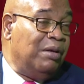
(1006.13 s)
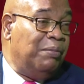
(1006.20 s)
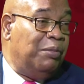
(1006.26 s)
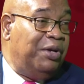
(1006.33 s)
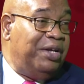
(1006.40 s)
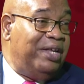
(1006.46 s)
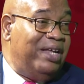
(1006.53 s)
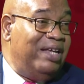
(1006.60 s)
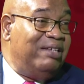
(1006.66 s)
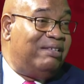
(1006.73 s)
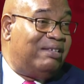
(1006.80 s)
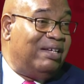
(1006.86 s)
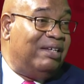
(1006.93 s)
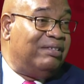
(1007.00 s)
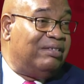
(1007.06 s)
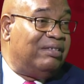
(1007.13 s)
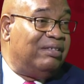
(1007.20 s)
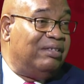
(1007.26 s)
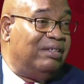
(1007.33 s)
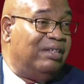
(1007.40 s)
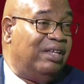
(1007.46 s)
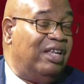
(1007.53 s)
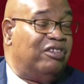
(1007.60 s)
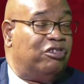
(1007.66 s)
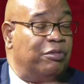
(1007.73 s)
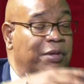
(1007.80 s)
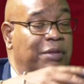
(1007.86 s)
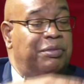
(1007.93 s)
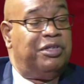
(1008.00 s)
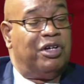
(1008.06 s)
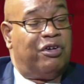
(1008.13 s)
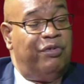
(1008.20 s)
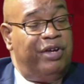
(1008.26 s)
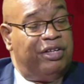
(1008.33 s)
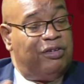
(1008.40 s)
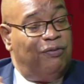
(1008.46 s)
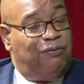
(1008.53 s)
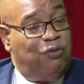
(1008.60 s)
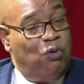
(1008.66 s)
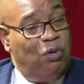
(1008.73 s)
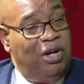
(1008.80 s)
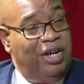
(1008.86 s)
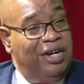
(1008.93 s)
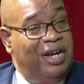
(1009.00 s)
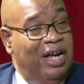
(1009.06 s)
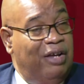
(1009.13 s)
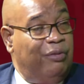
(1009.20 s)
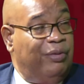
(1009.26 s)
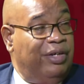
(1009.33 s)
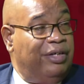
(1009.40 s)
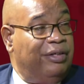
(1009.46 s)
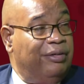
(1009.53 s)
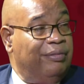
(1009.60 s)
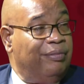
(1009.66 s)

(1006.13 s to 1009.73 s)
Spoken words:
But the intent is to be able to create a four-lane highway.